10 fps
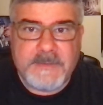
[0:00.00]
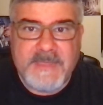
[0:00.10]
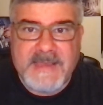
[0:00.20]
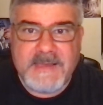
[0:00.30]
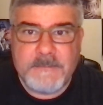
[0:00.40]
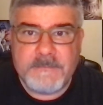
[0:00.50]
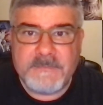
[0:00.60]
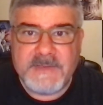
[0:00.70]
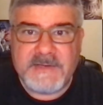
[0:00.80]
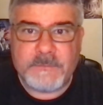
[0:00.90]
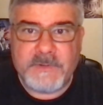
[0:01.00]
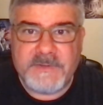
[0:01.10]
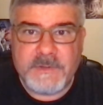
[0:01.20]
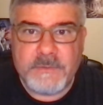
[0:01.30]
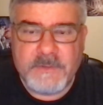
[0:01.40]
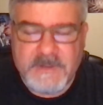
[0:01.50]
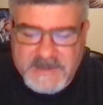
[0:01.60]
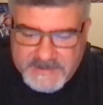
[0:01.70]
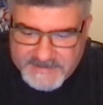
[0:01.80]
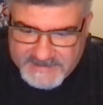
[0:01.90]
thank Him that He's with you.
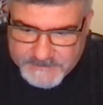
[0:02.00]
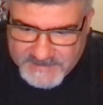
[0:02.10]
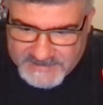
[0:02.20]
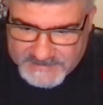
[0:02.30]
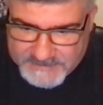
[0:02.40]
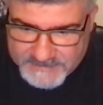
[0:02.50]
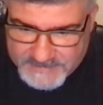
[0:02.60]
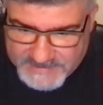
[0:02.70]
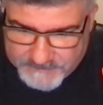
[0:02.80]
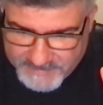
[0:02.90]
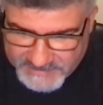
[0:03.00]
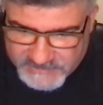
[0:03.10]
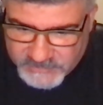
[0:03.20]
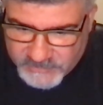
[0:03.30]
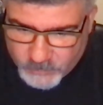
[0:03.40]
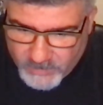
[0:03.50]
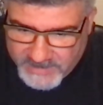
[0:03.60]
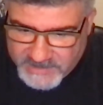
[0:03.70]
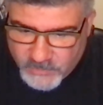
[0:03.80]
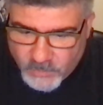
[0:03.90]
Thank Him that He, he made you the
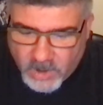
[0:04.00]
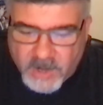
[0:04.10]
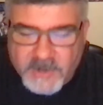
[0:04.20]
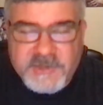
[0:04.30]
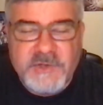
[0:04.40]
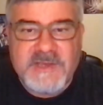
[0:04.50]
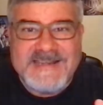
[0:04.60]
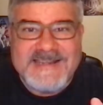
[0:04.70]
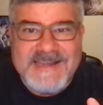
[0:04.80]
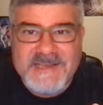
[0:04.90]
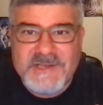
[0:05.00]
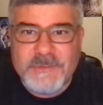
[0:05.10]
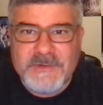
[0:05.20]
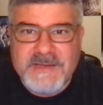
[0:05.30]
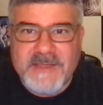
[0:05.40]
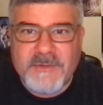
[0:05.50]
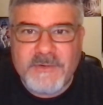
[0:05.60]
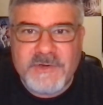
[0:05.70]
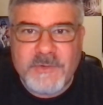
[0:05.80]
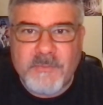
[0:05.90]
way you are. He knit you together
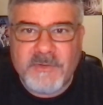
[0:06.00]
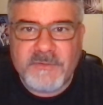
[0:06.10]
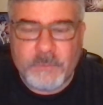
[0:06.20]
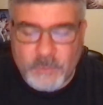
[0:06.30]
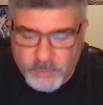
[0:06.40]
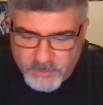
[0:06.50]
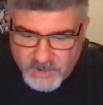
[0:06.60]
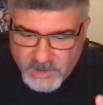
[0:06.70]
in your mother's womb.